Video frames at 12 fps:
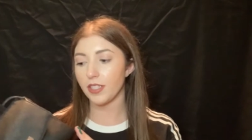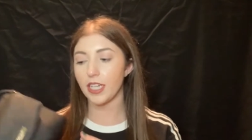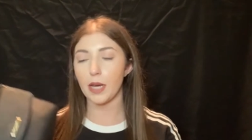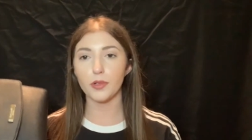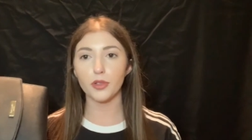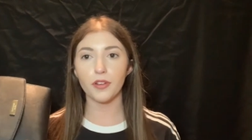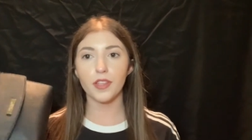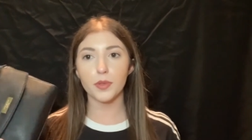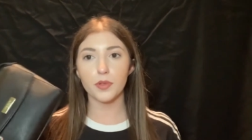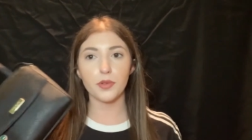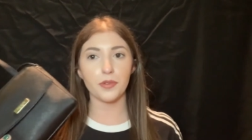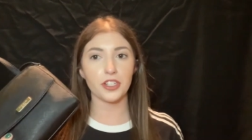Like I'm sure this
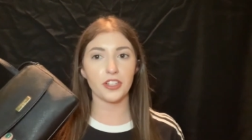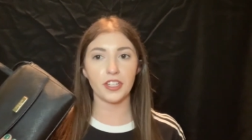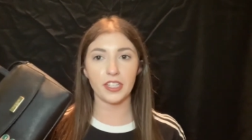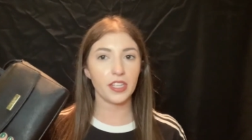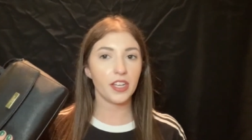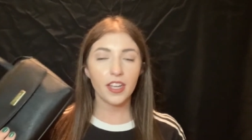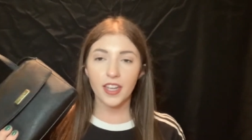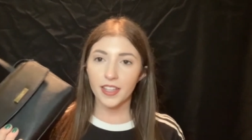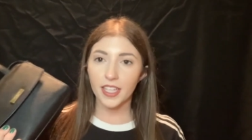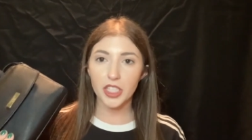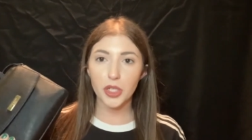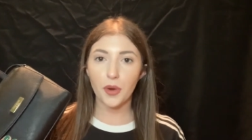was originally
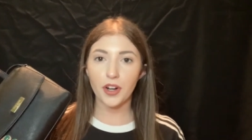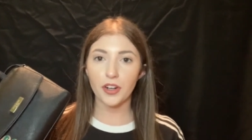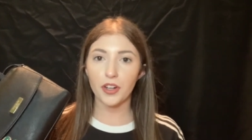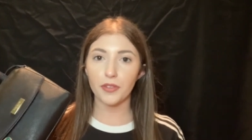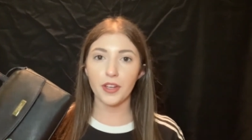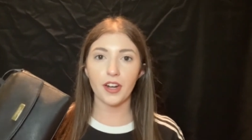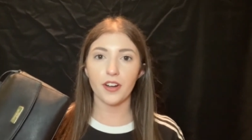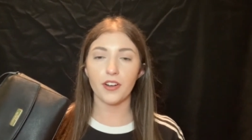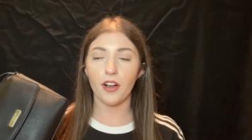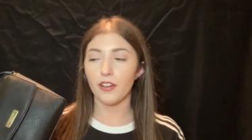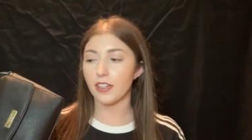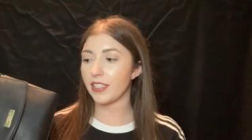like $200 to
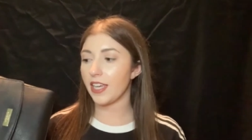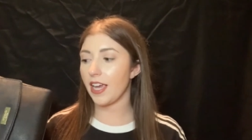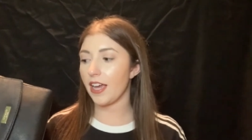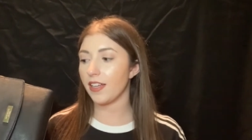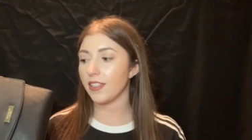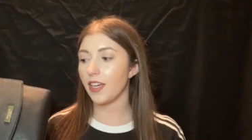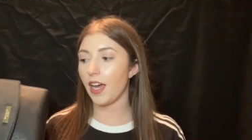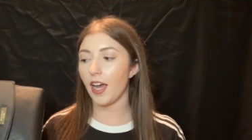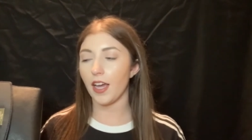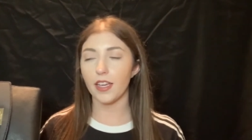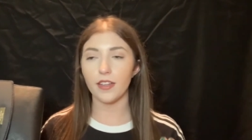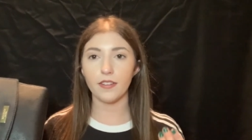$300 and
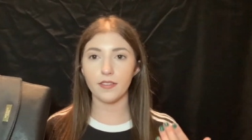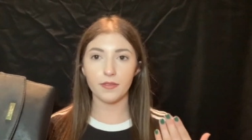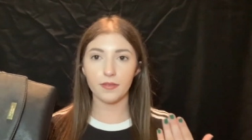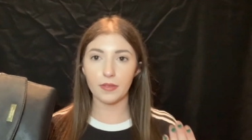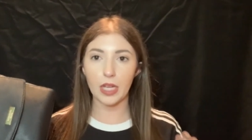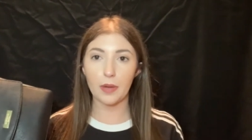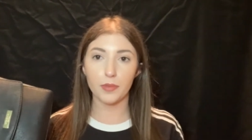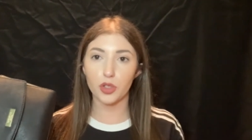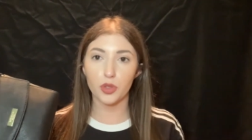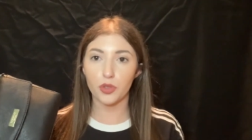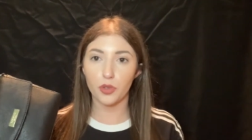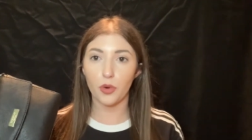I'm
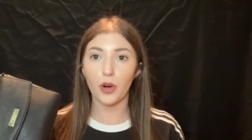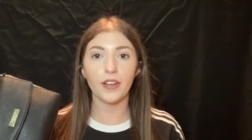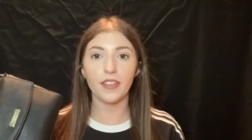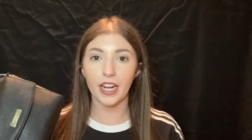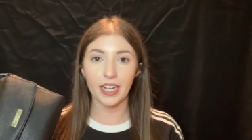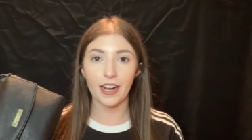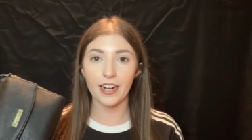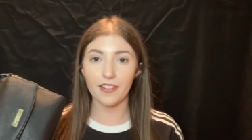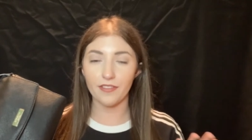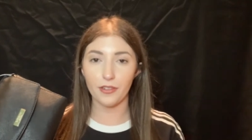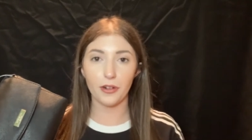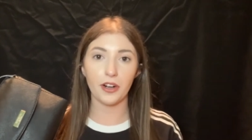sure that I got
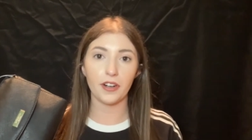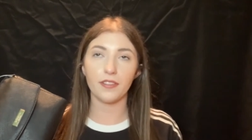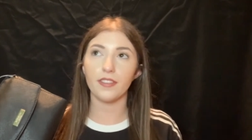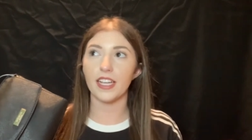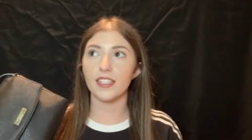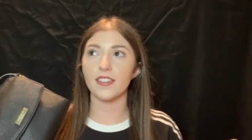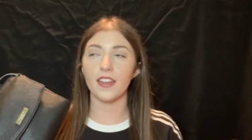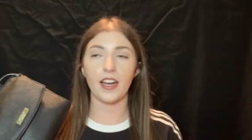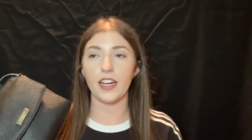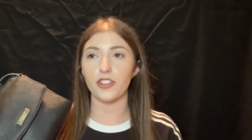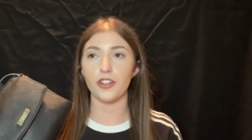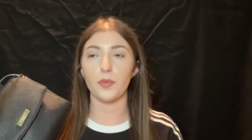it for less than
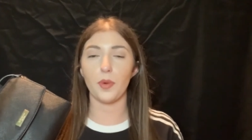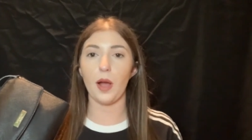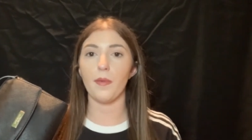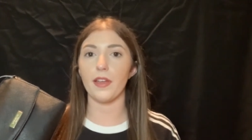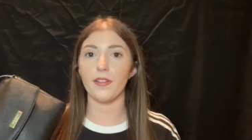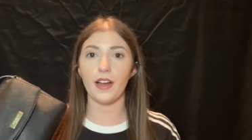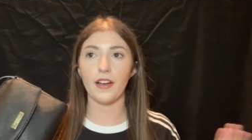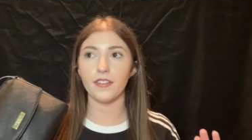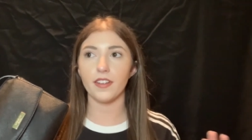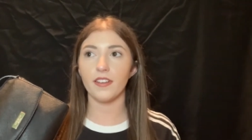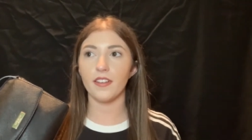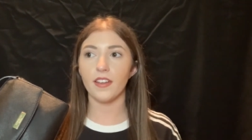$100, probably
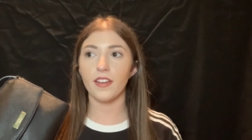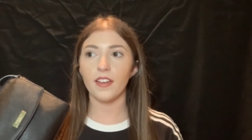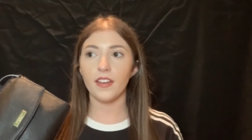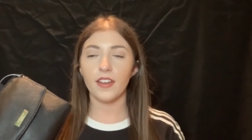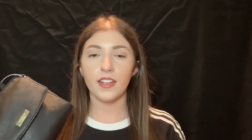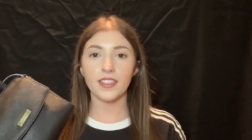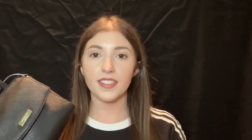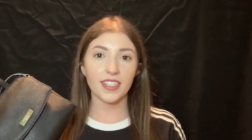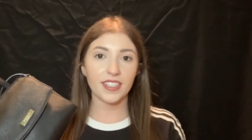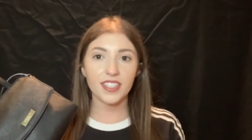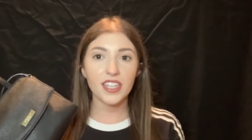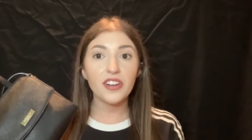around
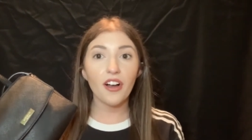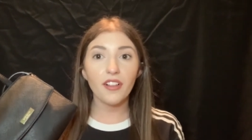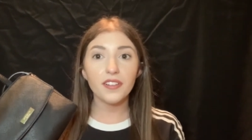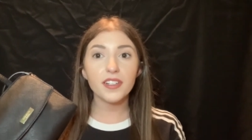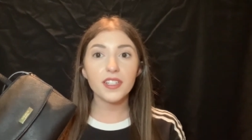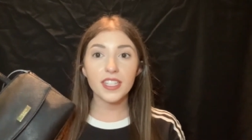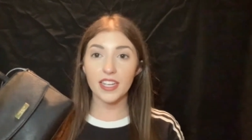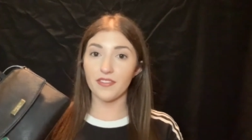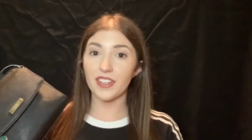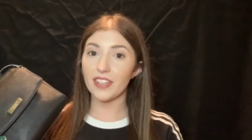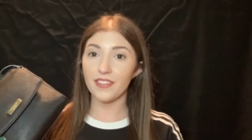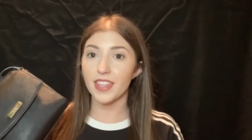$60
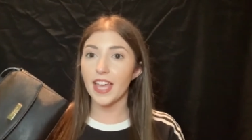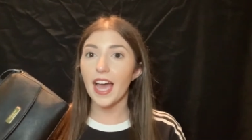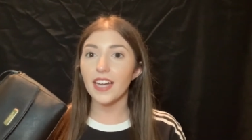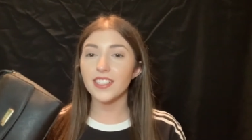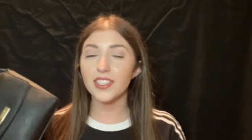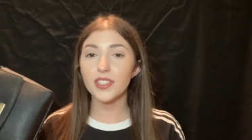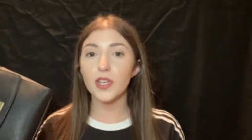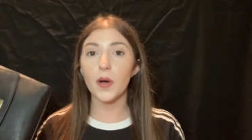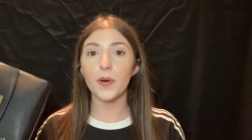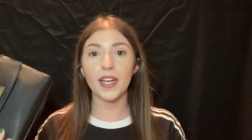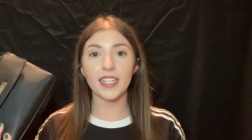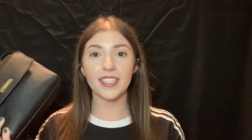if even that.
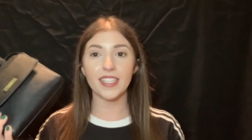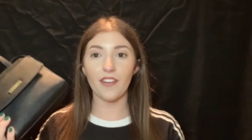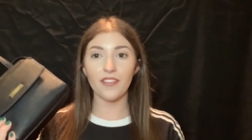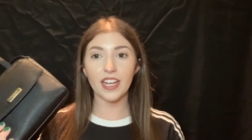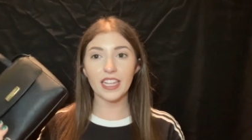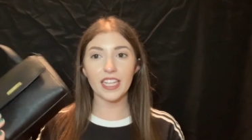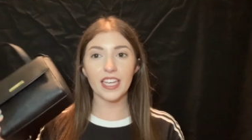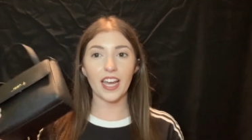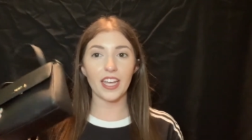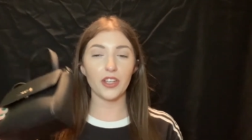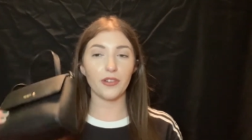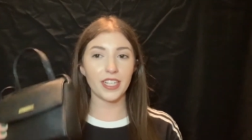So it's definitely
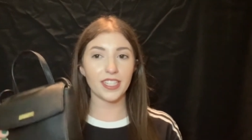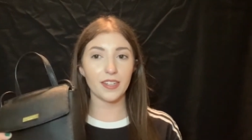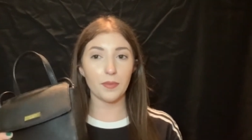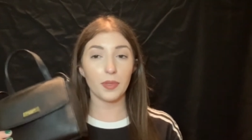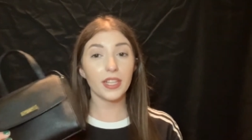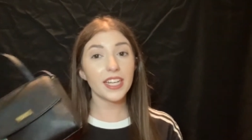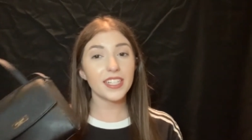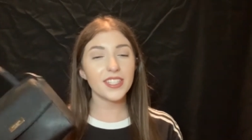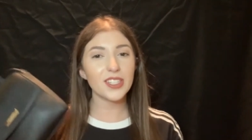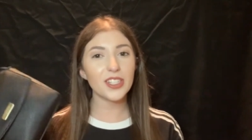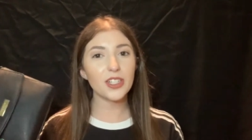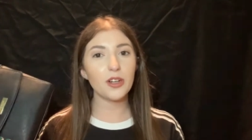a great
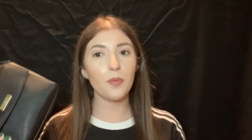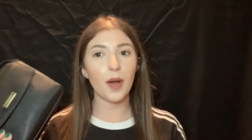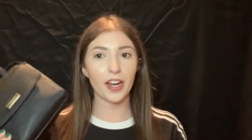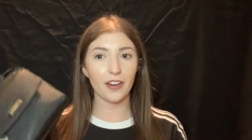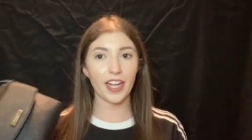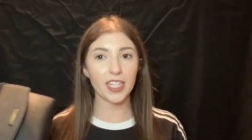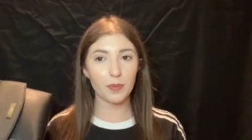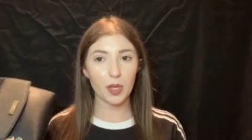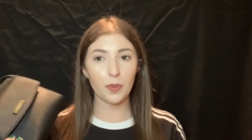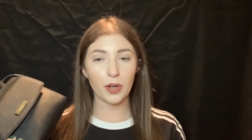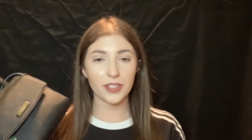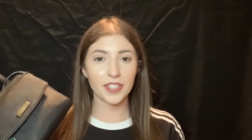place to buy your Kate Spade
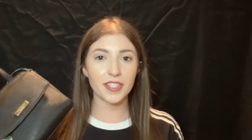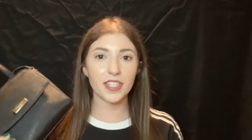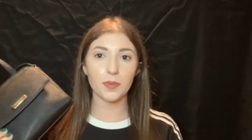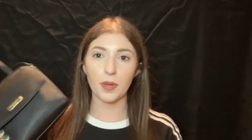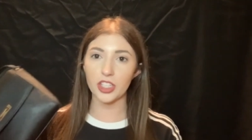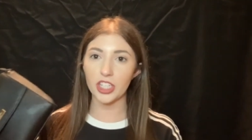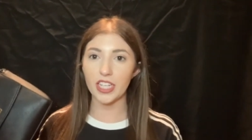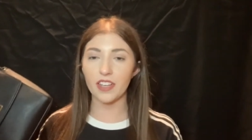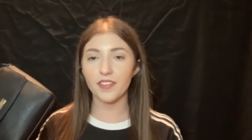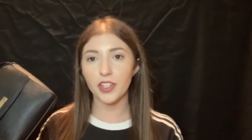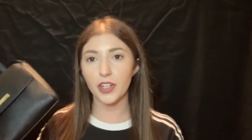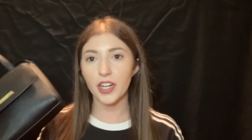purses, especially
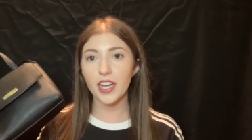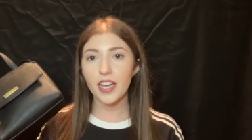if you're